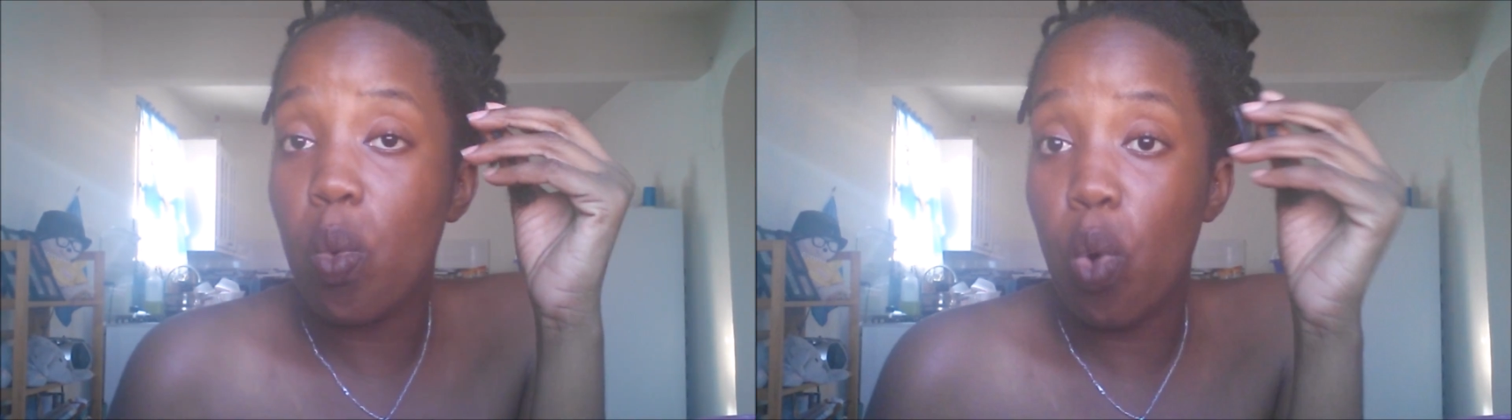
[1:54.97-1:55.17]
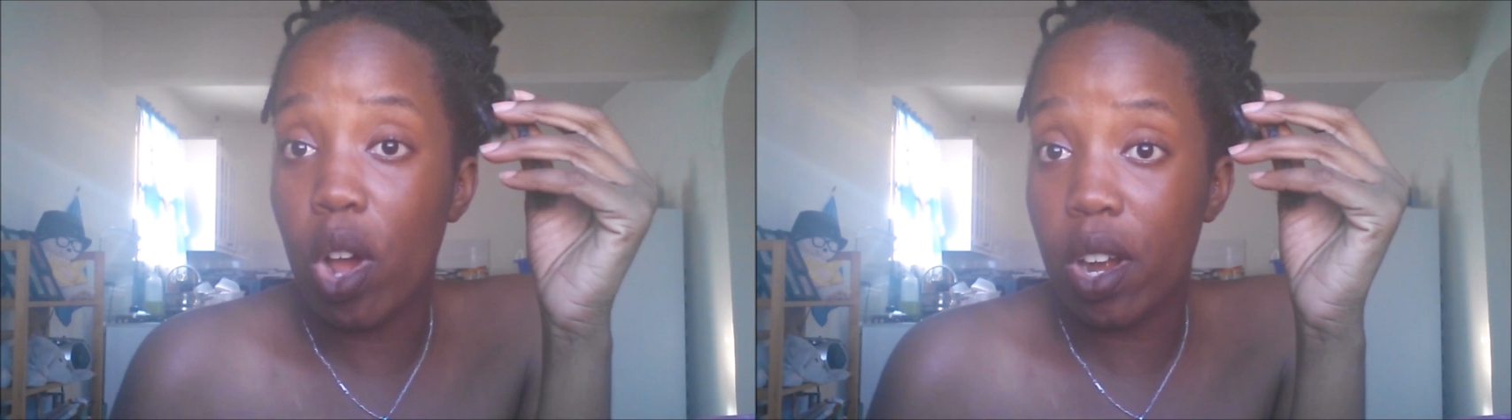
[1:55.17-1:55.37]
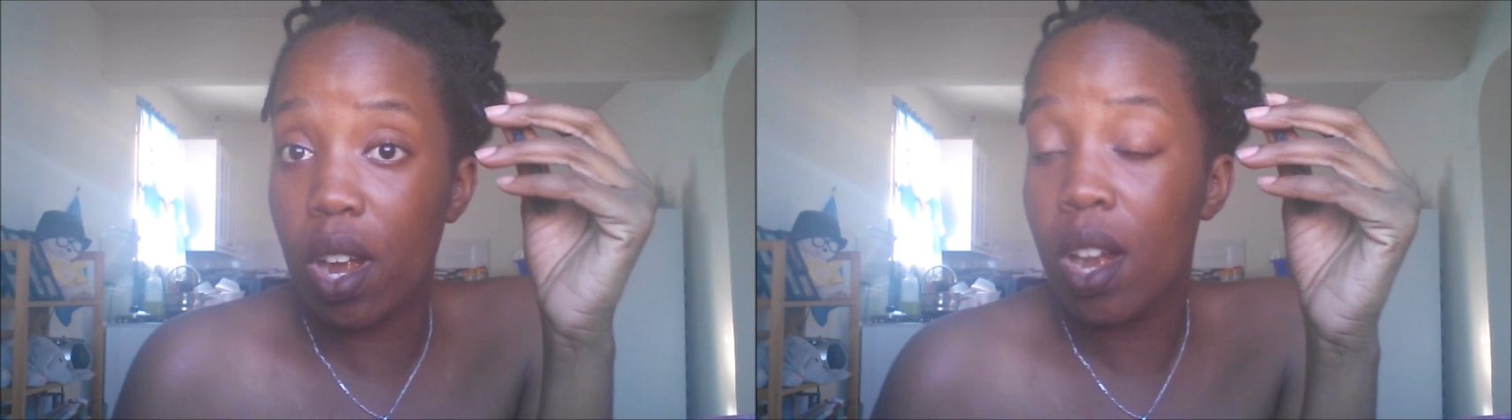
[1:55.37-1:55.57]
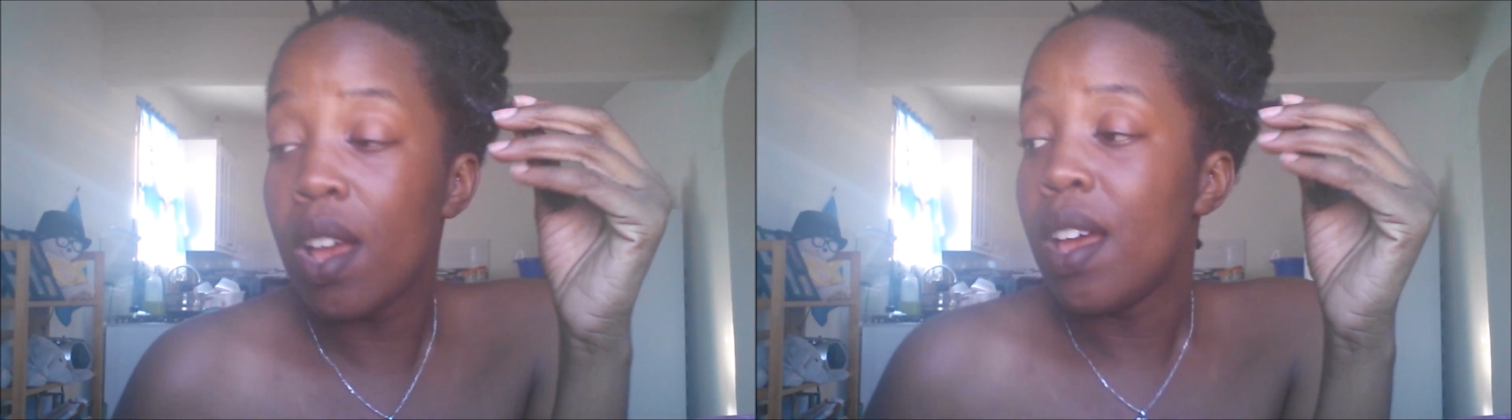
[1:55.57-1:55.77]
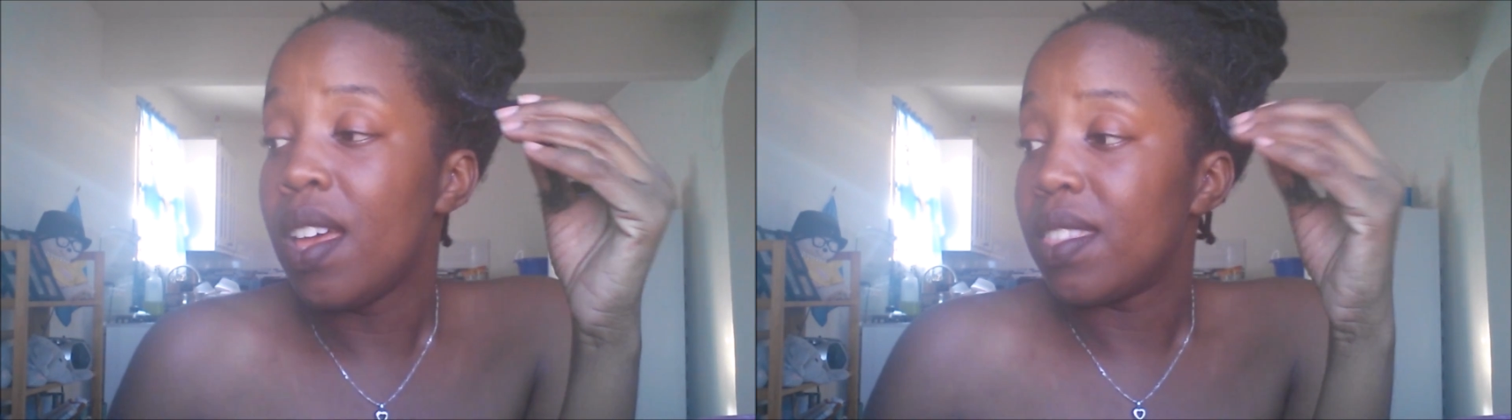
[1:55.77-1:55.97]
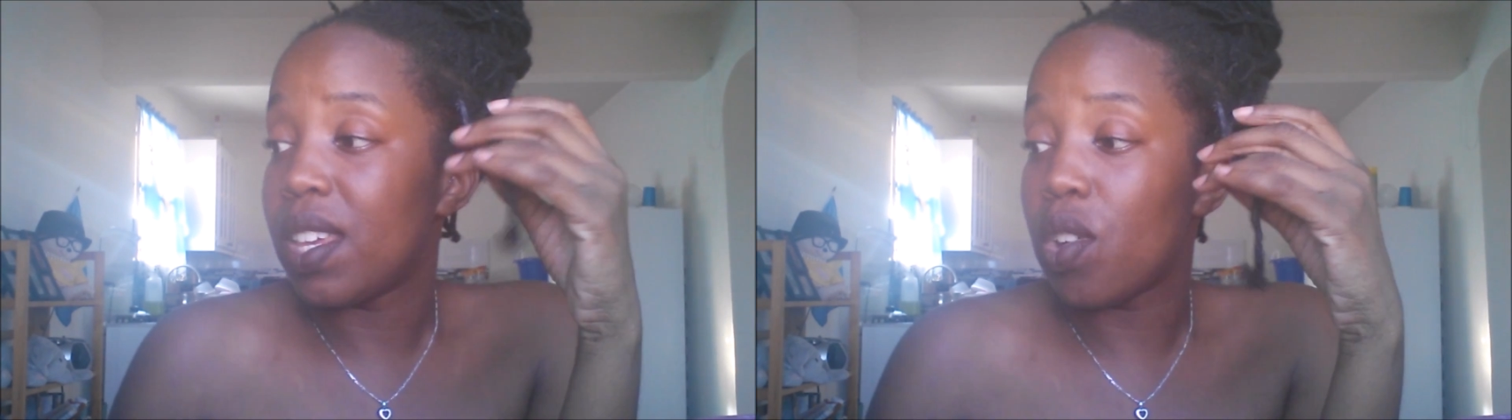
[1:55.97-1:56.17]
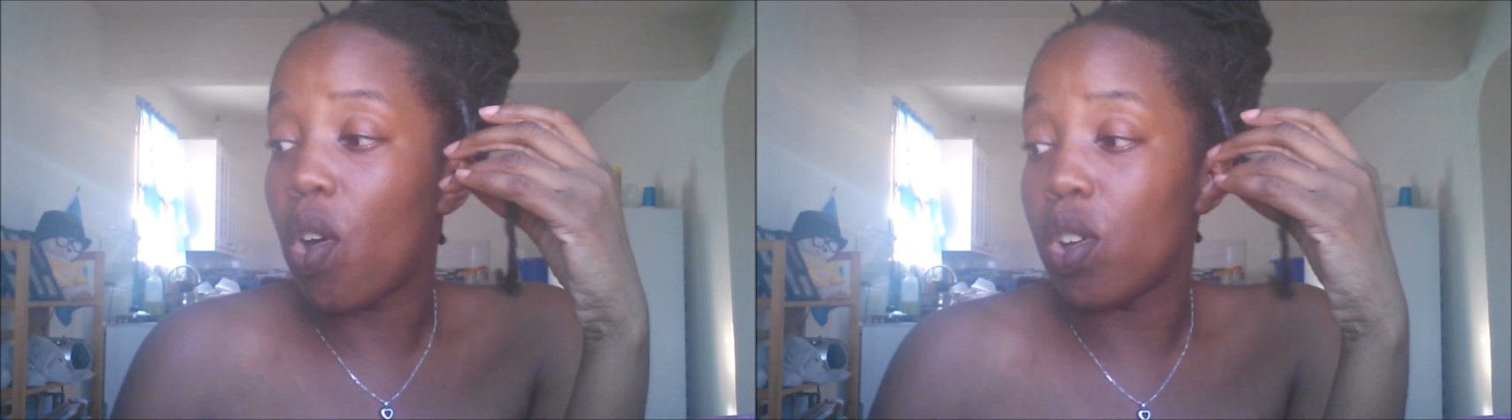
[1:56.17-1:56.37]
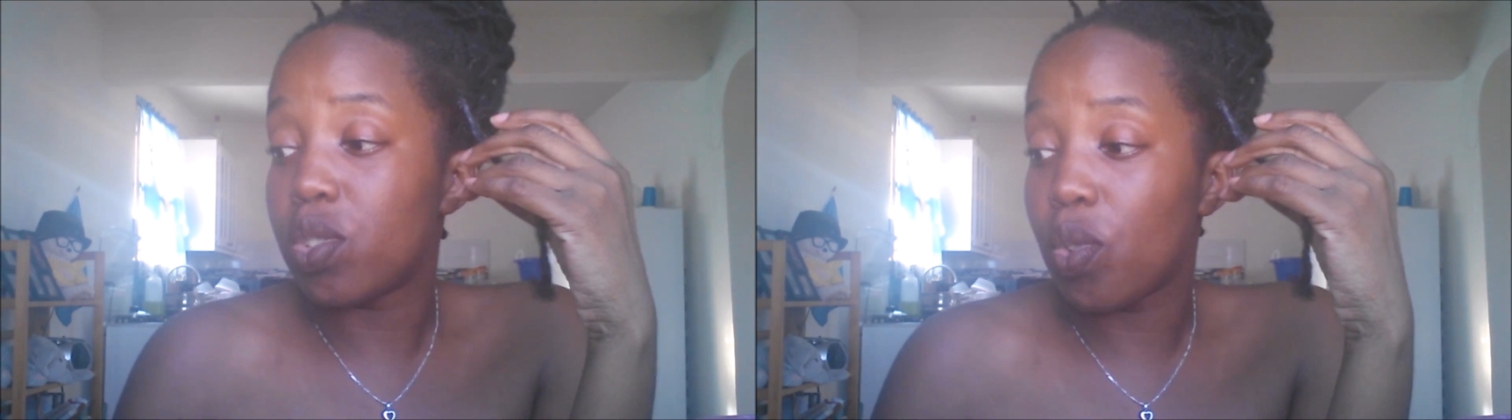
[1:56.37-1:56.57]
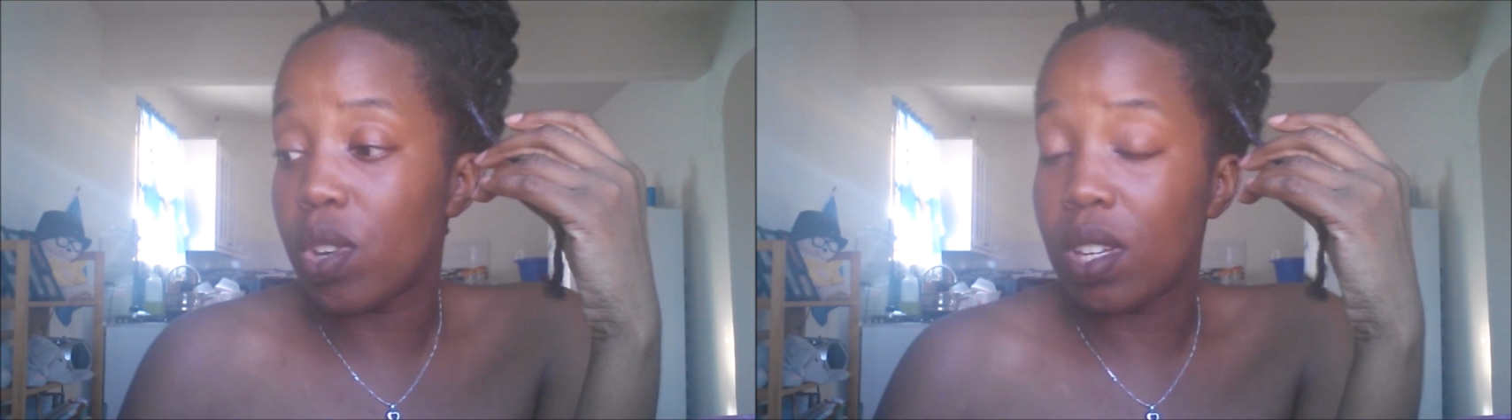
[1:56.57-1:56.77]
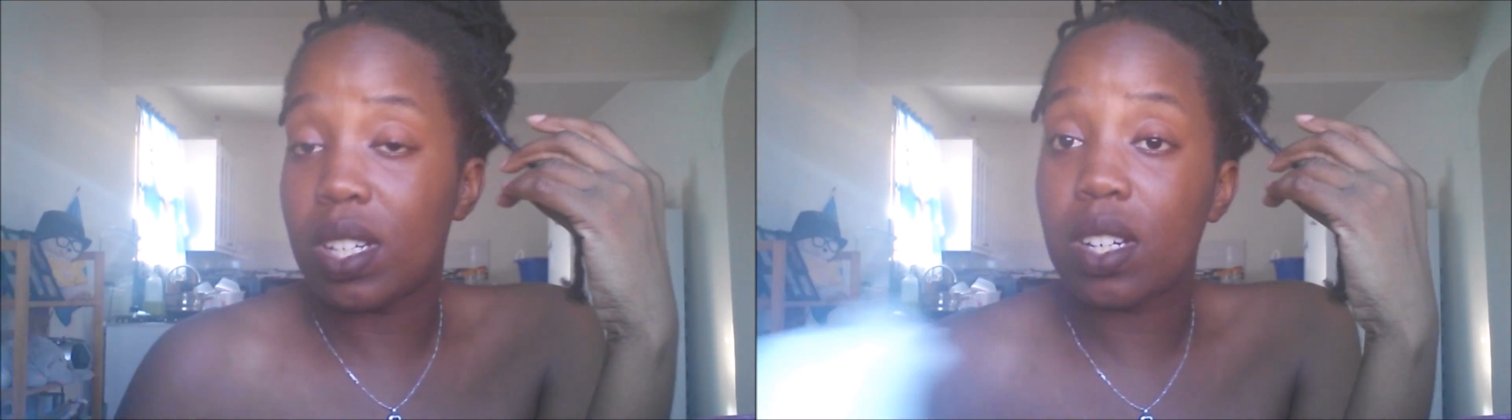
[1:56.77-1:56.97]
water. Then you're also
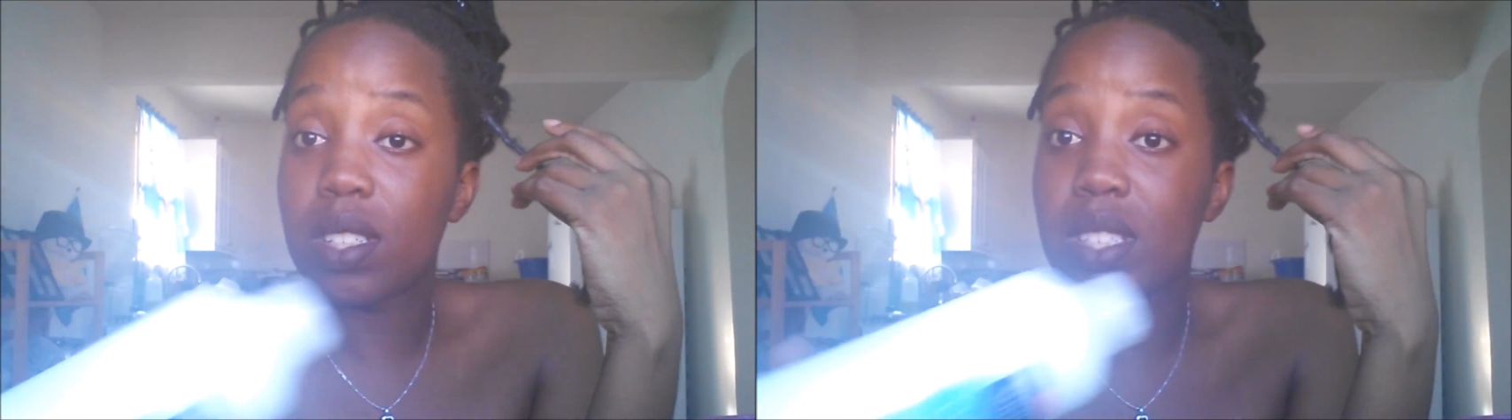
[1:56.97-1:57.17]
going to